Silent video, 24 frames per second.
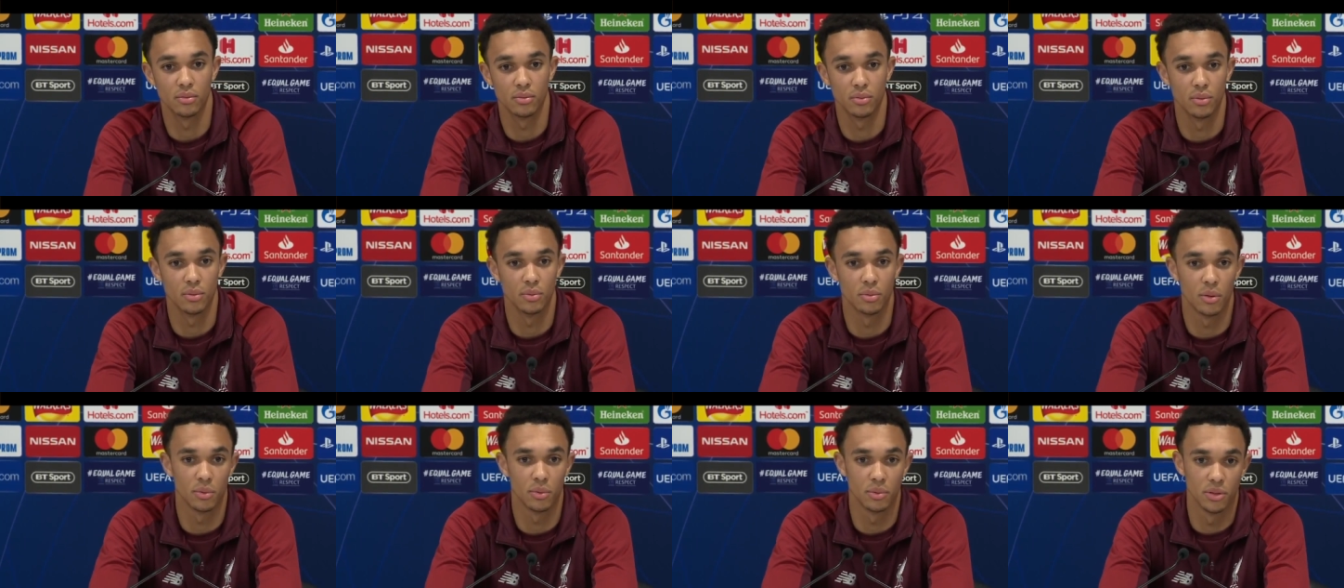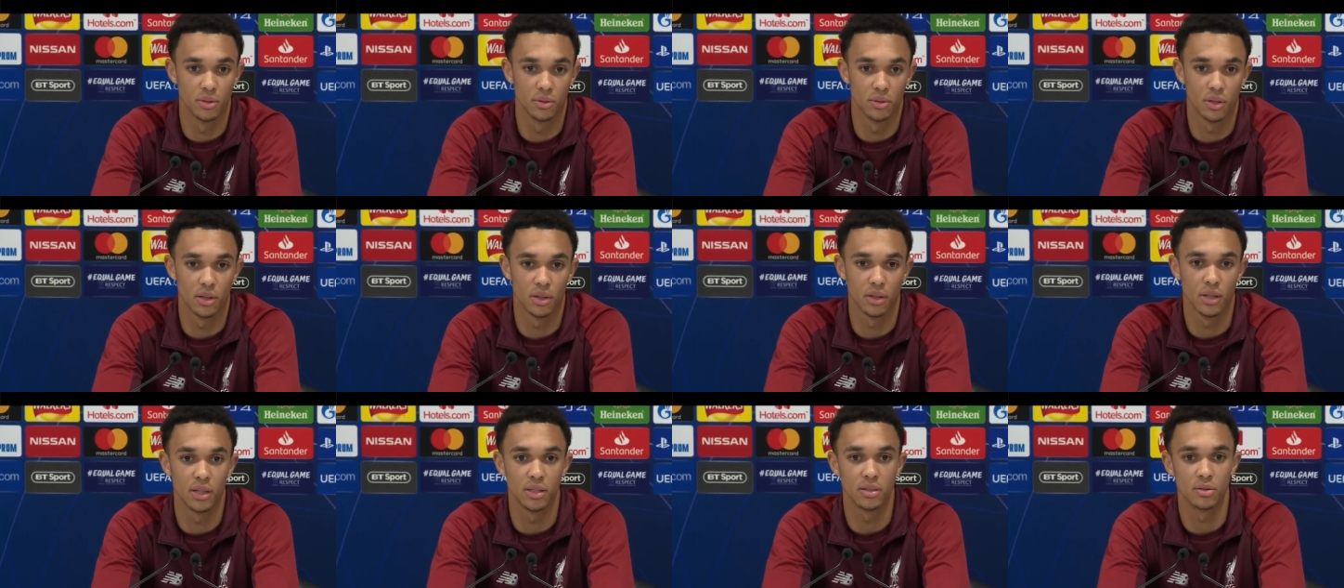We'll probably do
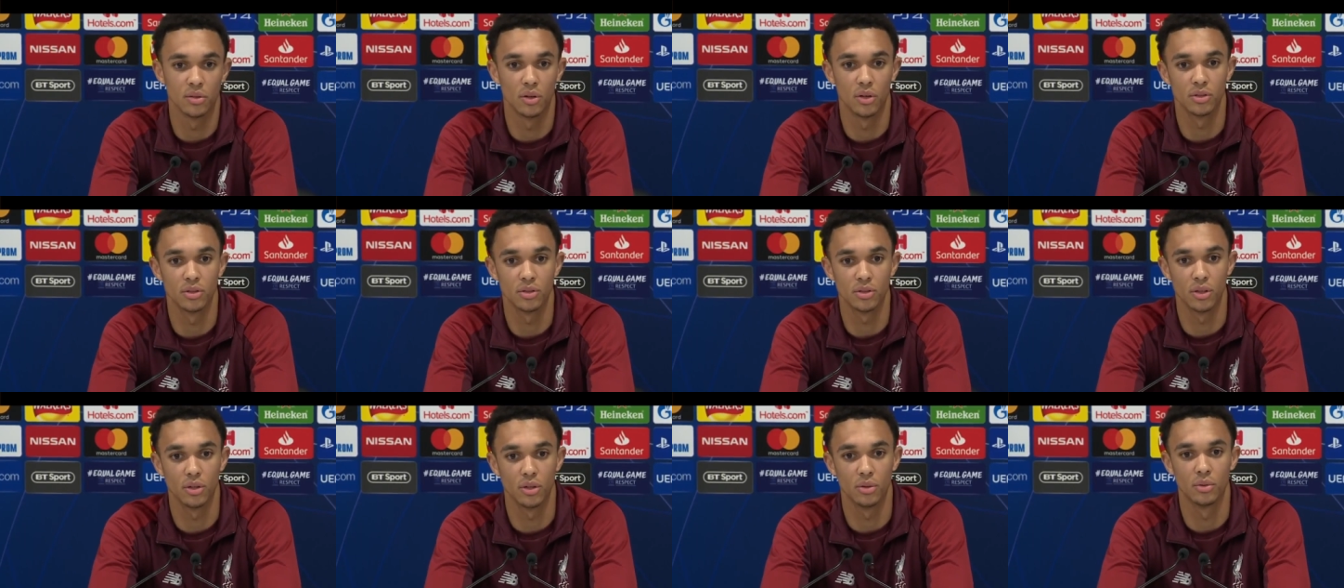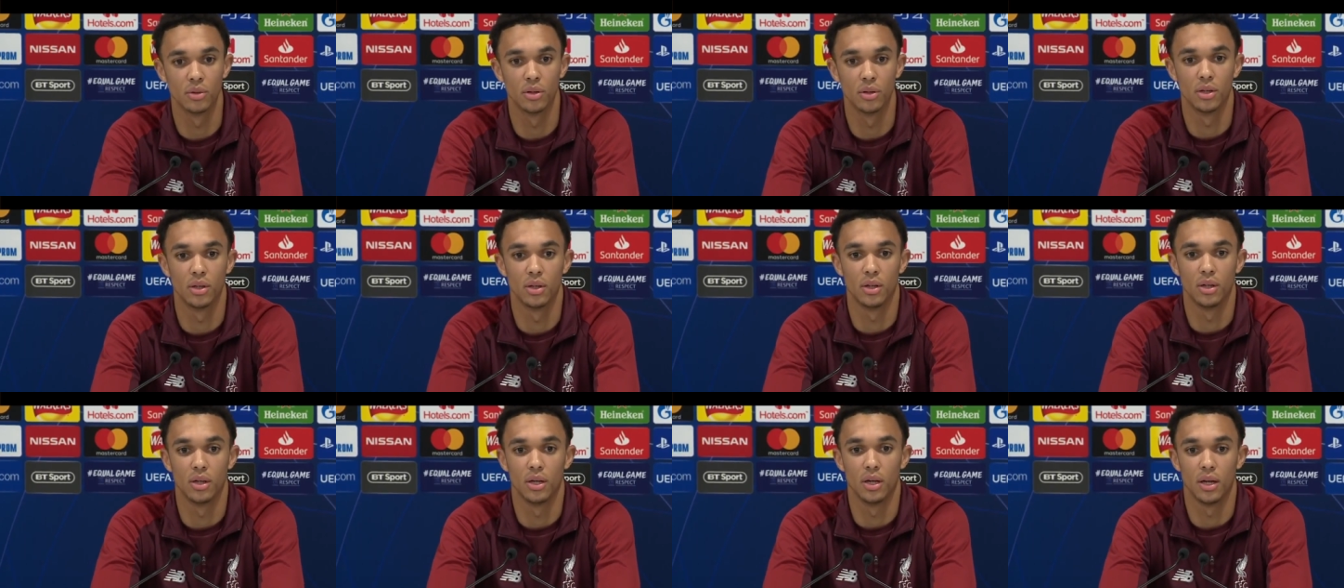that later on. So
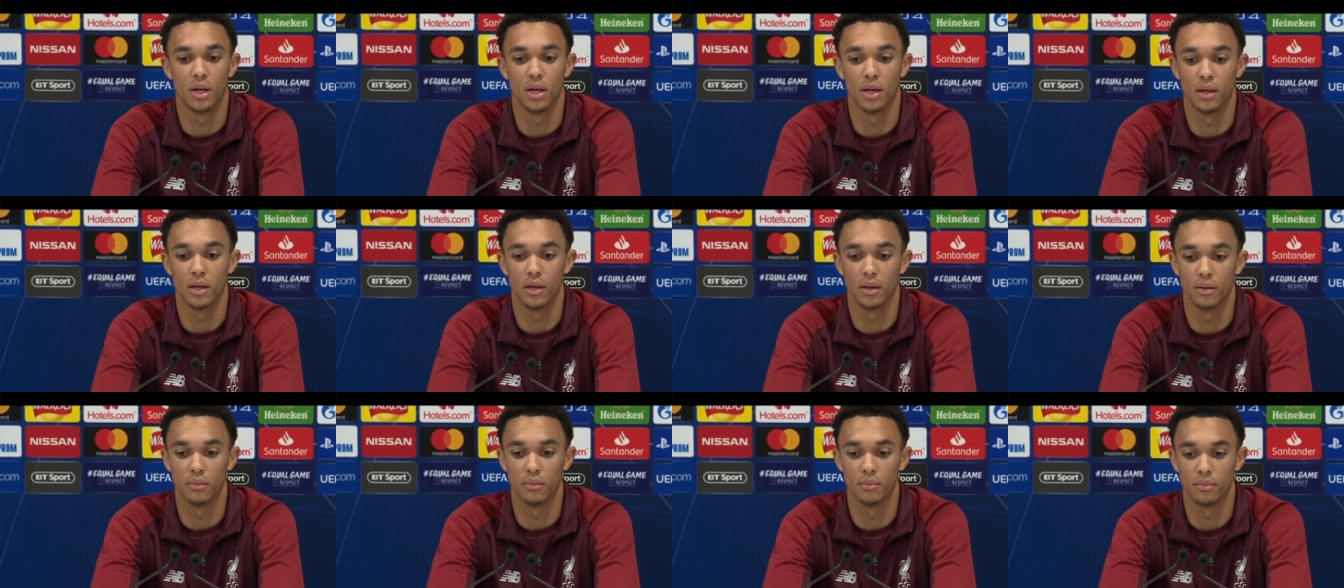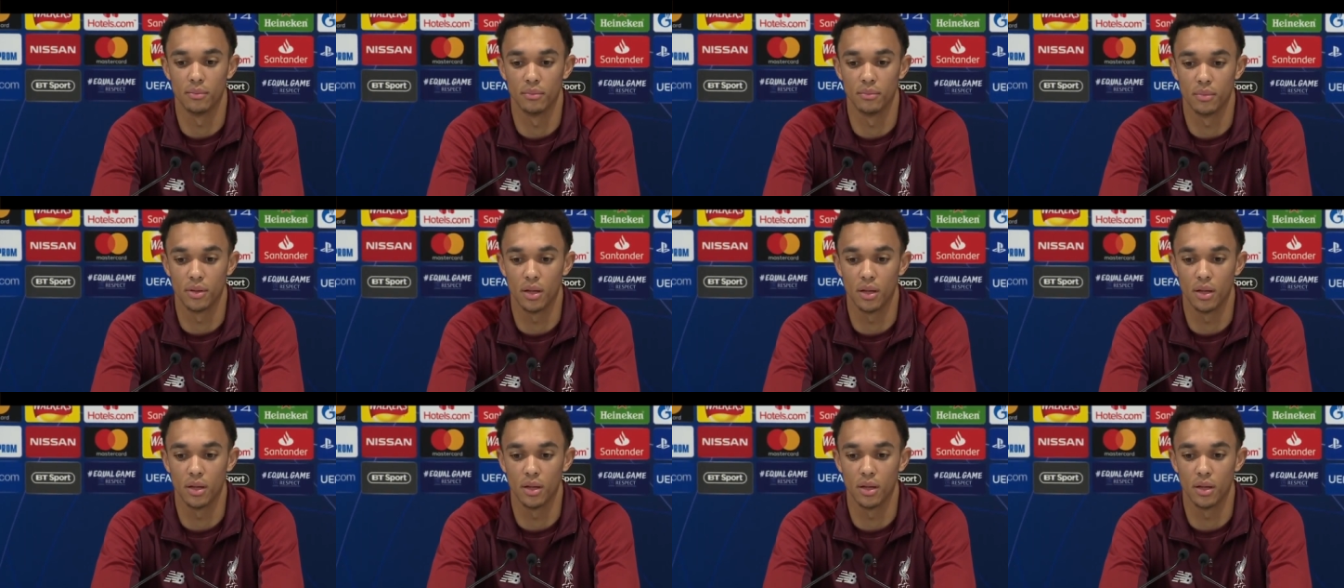um,